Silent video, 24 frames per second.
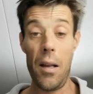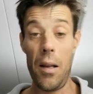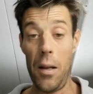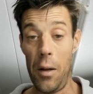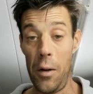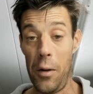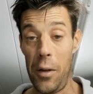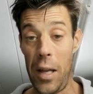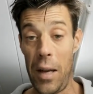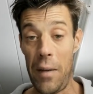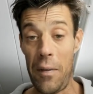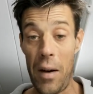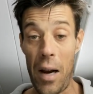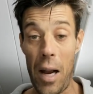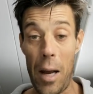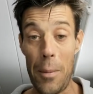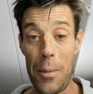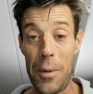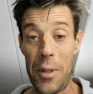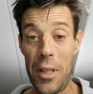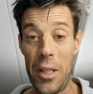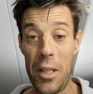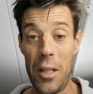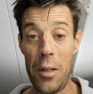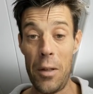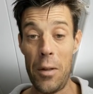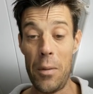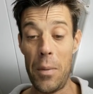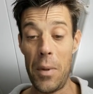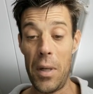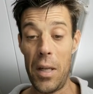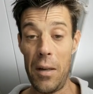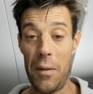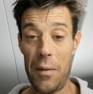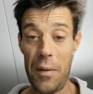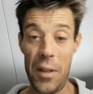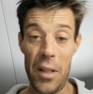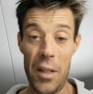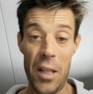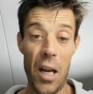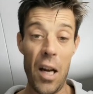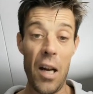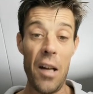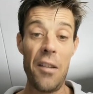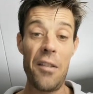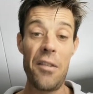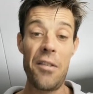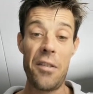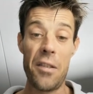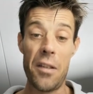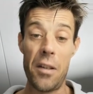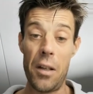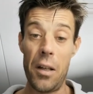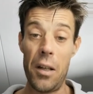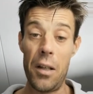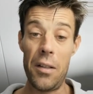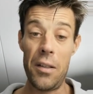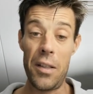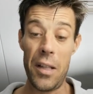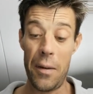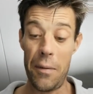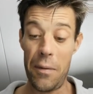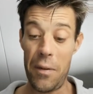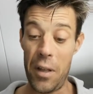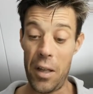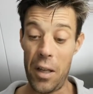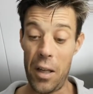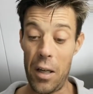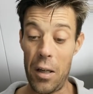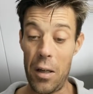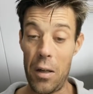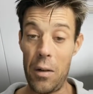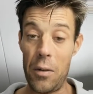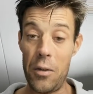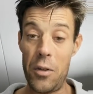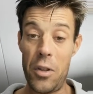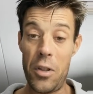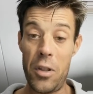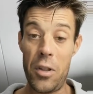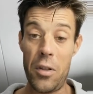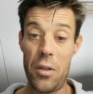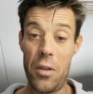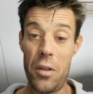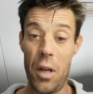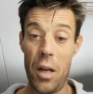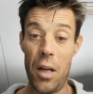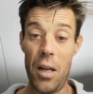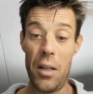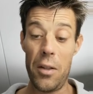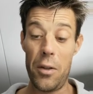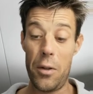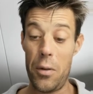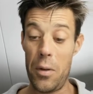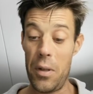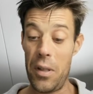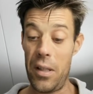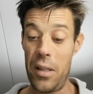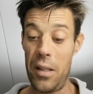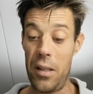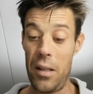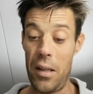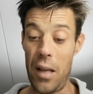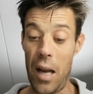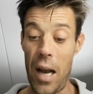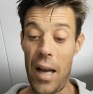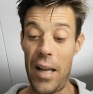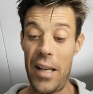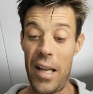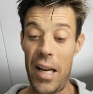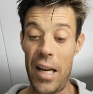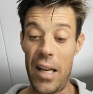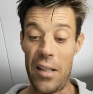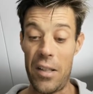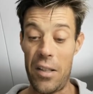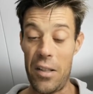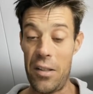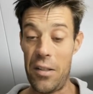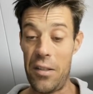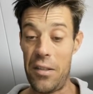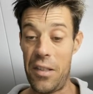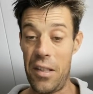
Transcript: it'll never happen to you, but if it does, definitely go to an eye doctor.